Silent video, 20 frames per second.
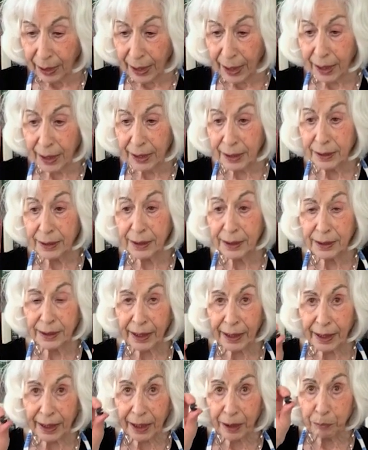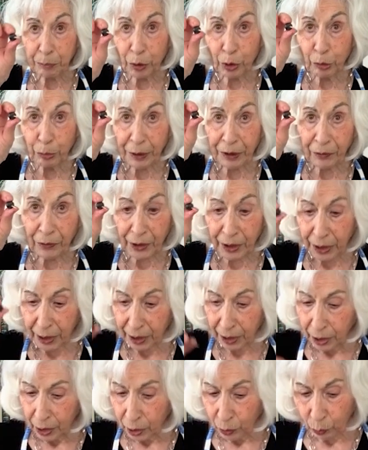and a
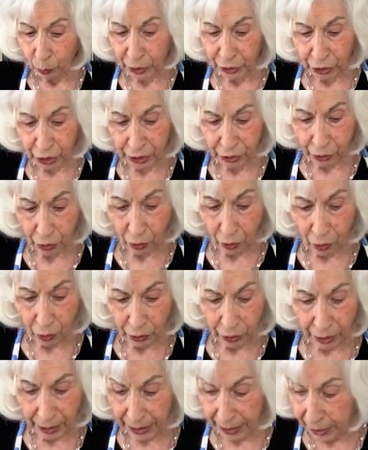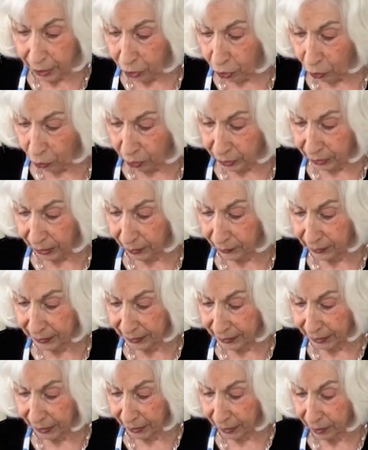blueberry, which is on a cocktail
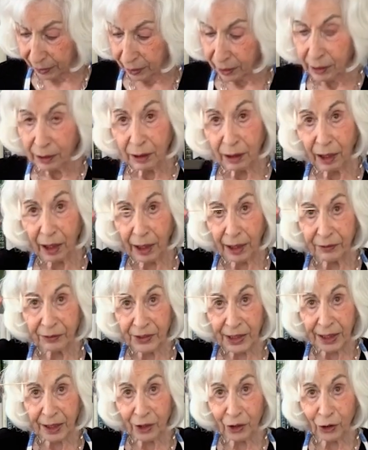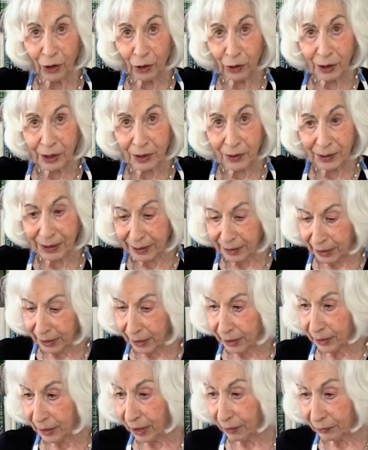stick. I've taken the cocktail
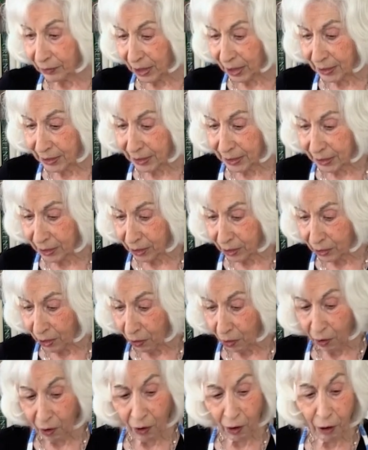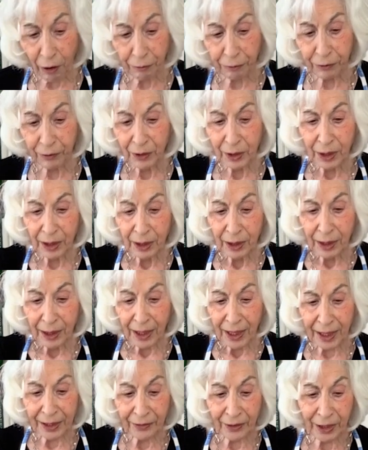stick and I've cut it in half,
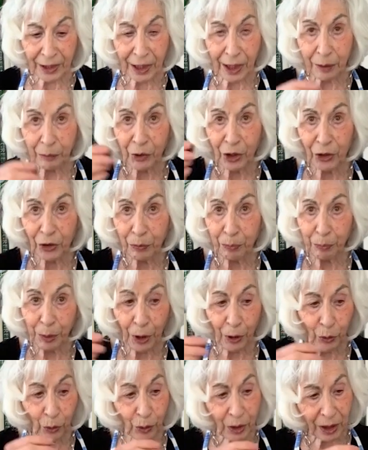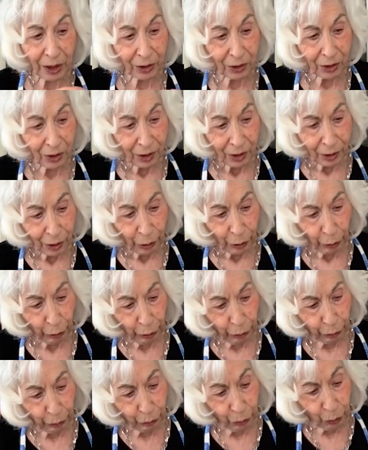and then I'm going to poke it
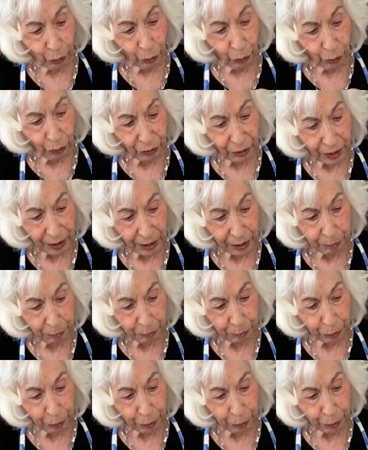through the